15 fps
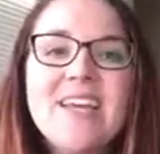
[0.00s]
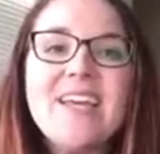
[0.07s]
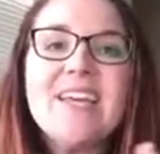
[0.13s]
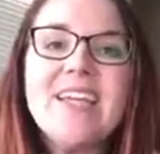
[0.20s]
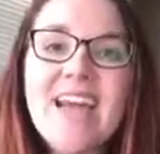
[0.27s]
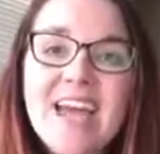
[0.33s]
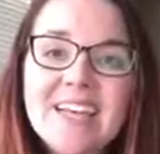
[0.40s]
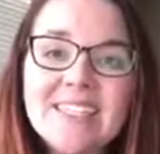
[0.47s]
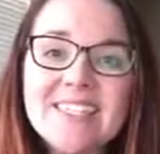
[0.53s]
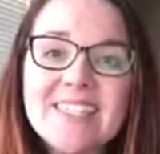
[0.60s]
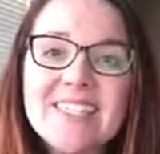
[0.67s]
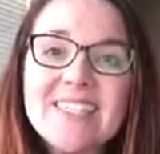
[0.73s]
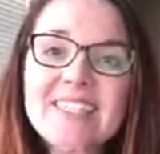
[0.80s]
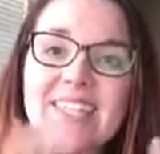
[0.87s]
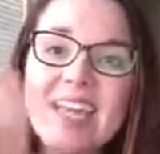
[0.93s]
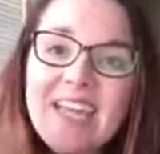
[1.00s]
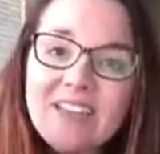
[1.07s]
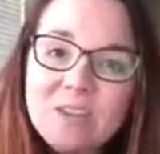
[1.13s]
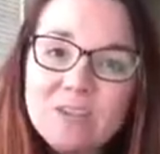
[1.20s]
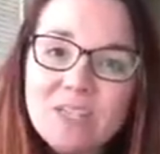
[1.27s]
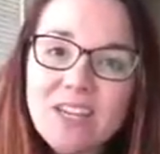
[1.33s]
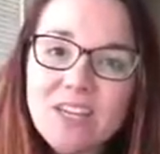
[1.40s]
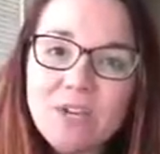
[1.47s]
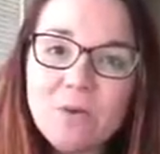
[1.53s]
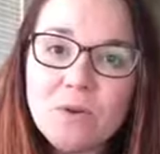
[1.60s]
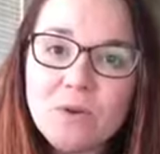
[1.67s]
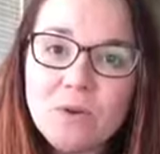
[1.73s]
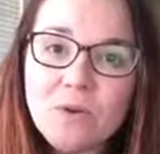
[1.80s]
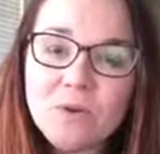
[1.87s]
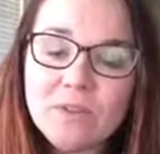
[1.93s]
Next, take those
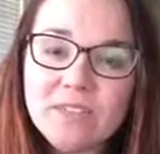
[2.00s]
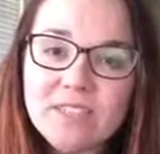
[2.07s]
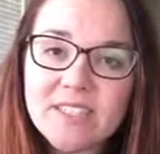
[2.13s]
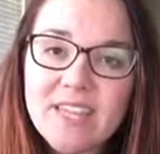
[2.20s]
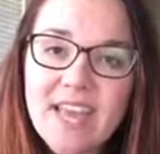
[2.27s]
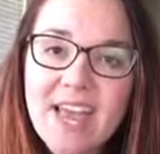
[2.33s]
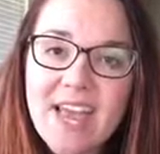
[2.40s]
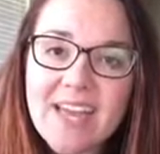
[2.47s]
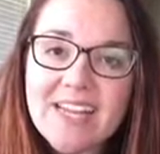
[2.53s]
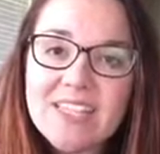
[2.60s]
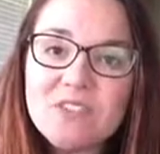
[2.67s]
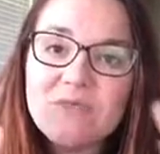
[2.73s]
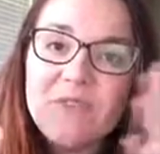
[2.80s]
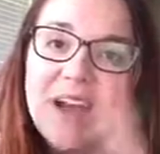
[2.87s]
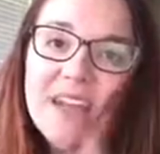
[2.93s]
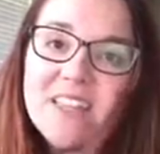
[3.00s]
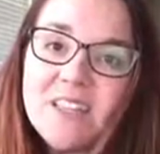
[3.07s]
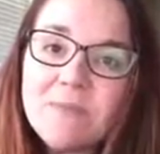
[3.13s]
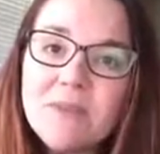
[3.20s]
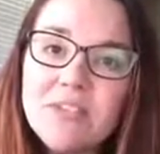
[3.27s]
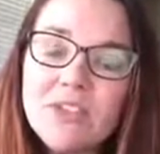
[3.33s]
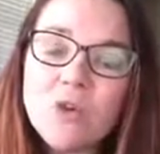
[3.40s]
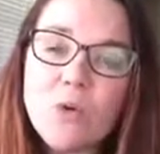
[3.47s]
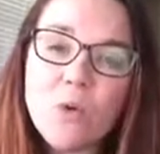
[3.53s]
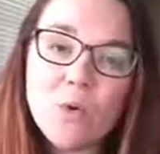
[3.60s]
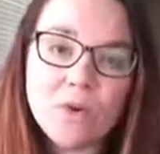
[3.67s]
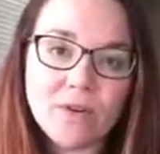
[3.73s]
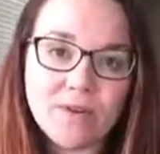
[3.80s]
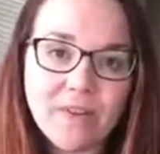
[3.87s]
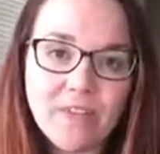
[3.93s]
annual goals and divide them into
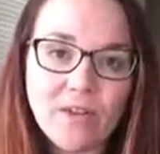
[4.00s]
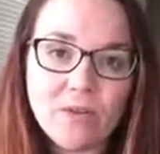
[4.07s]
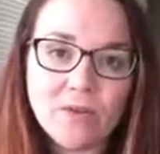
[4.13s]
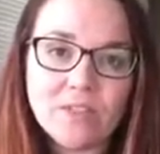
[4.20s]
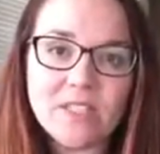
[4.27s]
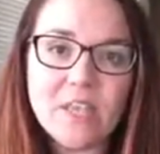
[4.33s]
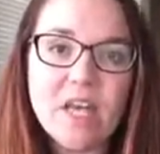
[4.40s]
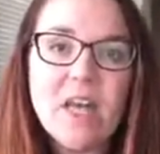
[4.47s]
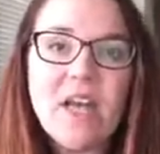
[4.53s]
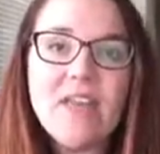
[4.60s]
quarterly goals.